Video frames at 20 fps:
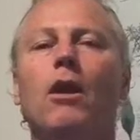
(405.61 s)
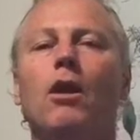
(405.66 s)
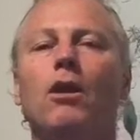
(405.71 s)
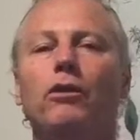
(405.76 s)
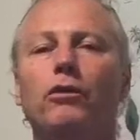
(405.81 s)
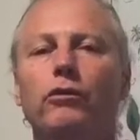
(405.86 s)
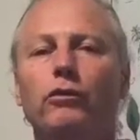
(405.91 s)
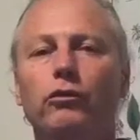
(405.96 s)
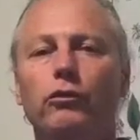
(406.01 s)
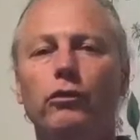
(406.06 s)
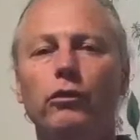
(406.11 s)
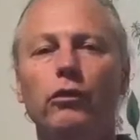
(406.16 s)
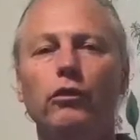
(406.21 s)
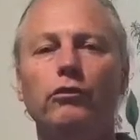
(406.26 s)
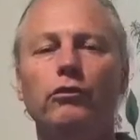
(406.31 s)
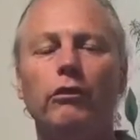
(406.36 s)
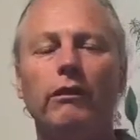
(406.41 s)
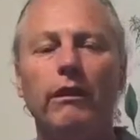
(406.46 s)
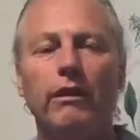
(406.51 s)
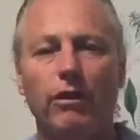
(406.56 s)

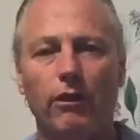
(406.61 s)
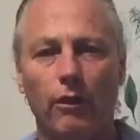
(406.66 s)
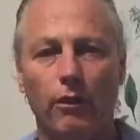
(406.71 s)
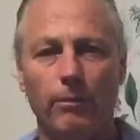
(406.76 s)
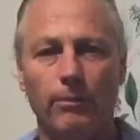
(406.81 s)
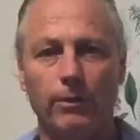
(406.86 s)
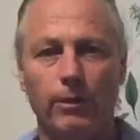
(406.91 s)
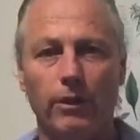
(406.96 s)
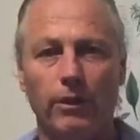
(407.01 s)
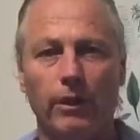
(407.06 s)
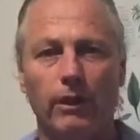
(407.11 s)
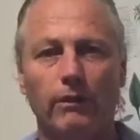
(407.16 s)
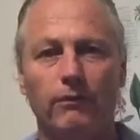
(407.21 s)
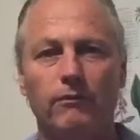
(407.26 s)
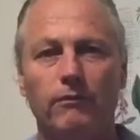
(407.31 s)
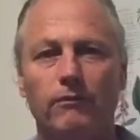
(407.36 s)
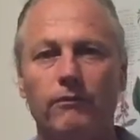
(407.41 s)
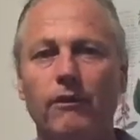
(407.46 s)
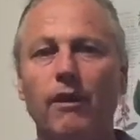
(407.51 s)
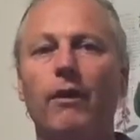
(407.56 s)
Hugely therapeutic,
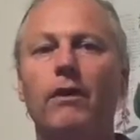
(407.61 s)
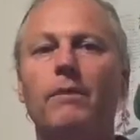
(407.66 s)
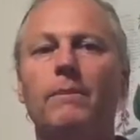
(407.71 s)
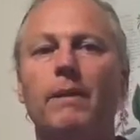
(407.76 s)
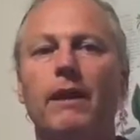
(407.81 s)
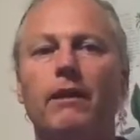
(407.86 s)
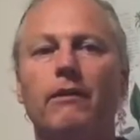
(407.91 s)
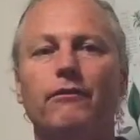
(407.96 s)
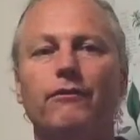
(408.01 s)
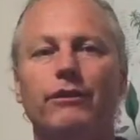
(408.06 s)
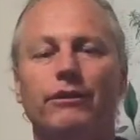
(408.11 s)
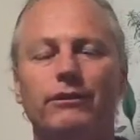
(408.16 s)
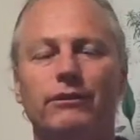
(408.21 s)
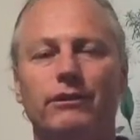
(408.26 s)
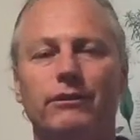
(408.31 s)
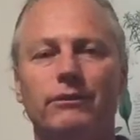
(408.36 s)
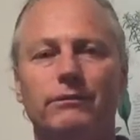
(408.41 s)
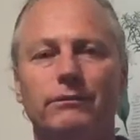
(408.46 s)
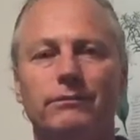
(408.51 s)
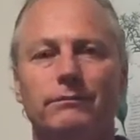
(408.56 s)
very
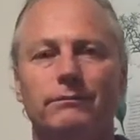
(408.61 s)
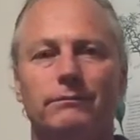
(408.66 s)
beneficial.